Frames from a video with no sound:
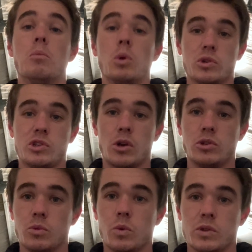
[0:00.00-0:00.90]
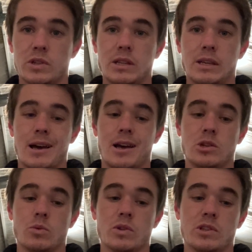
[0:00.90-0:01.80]
more so towards the
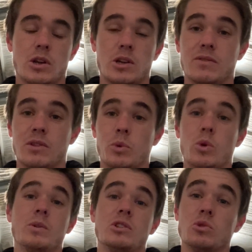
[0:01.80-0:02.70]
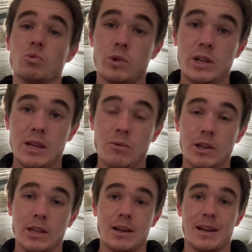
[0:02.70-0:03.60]
nose of the board, which is really
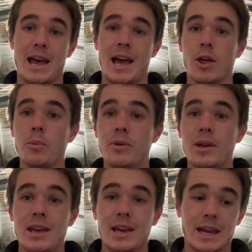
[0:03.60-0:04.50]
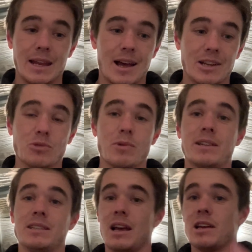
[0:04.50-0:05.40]
going to help in
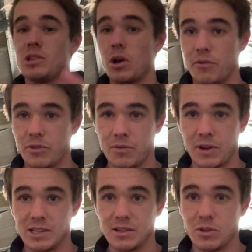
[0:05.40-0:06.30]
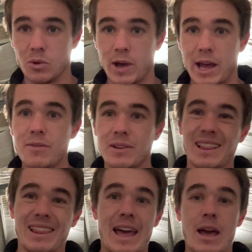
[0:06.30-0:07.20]
directing us off the face of the wave and
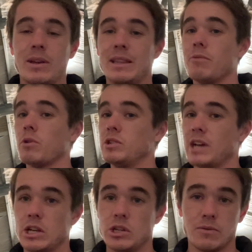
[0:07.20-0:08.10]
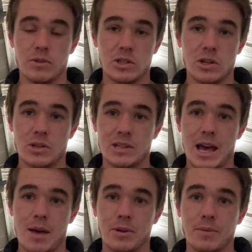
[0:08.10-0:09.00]
allowing that rotation for the turn to
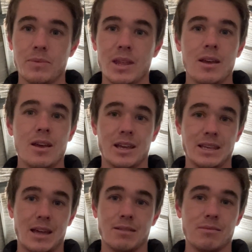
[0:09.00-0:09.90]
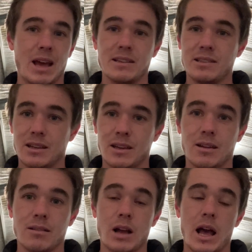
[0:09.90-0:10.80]
happen. Again, as
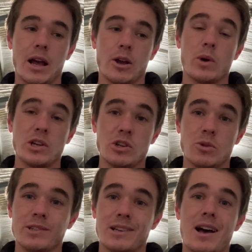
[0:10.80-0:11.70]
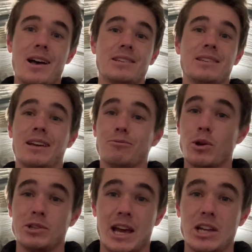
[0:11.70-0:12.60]
the question was asked, that
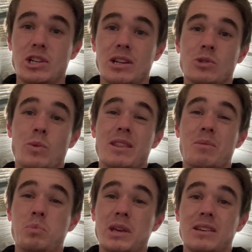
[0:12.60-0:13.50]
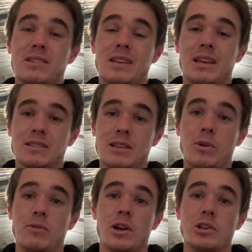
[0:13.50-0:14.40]
rotation is one of the biggest things that
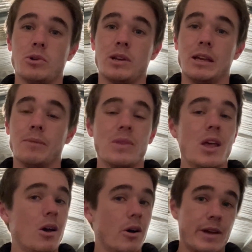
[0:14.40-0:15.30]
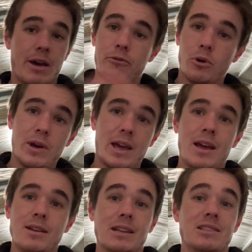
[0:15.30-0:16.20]
we find tricky. On our
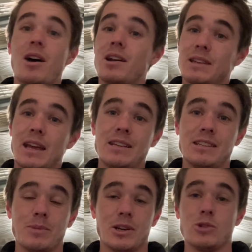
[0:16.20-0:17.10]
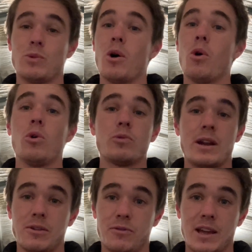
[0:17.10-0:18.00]
forehand, it's nice and easy because we're
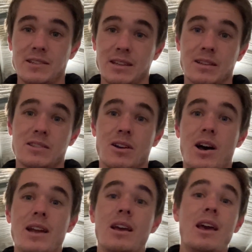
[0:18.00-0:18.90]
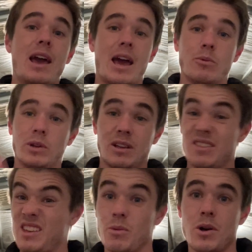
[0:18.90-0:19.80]
already facing the side and we can
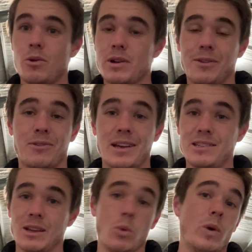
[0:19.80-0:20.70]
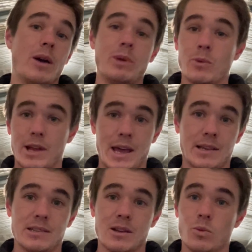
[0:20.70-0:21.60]
think we're already facing where we want to
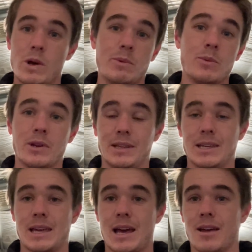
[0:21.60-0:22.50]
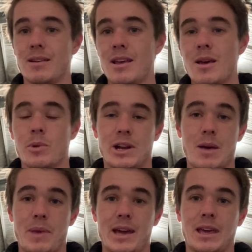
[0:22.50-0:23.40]
exit, where we want to kick out. But on our
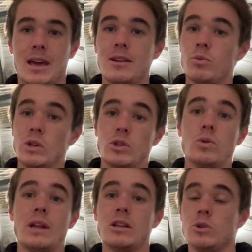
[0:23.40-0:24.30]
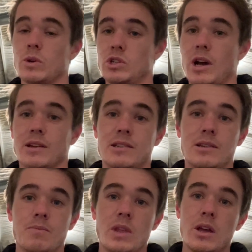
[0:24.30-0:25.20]
backhand, we do need to adjust.
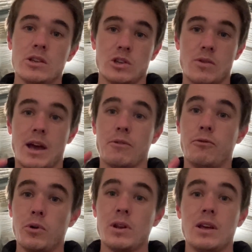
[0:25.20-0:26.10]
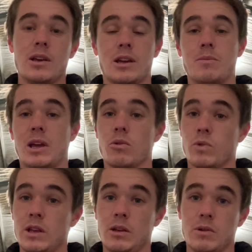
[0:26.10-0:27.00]
So that foot can be a
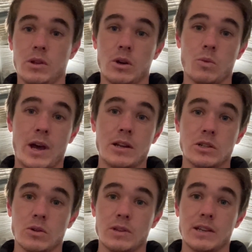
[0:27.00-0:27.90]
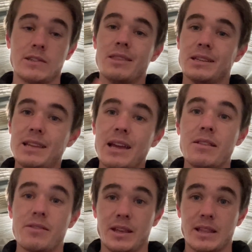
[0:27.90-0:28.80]
really good way to do this. The
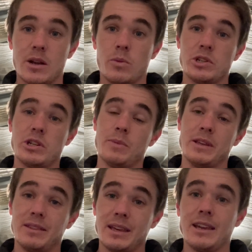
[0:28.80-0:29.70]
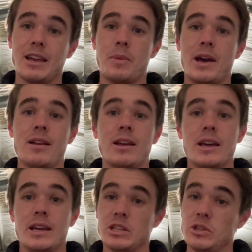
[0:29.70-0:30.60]
second thing that I want you to be thinking about
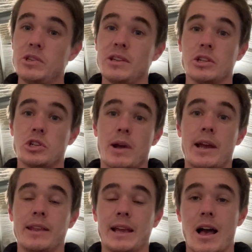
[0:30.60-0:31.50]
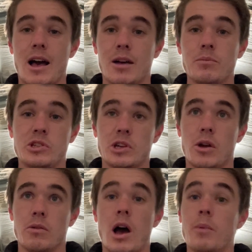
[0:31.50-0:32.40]
is using the trailing arm.
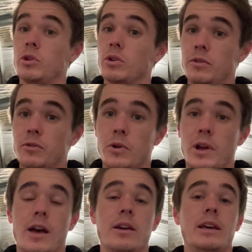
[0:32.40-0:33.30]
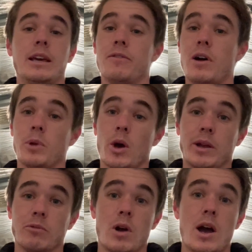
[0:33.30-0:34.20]
So I'm a goofy footer. If I'm
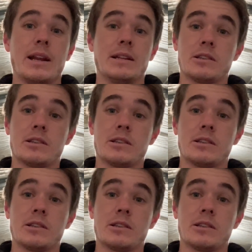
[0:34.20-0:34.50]
going right, it's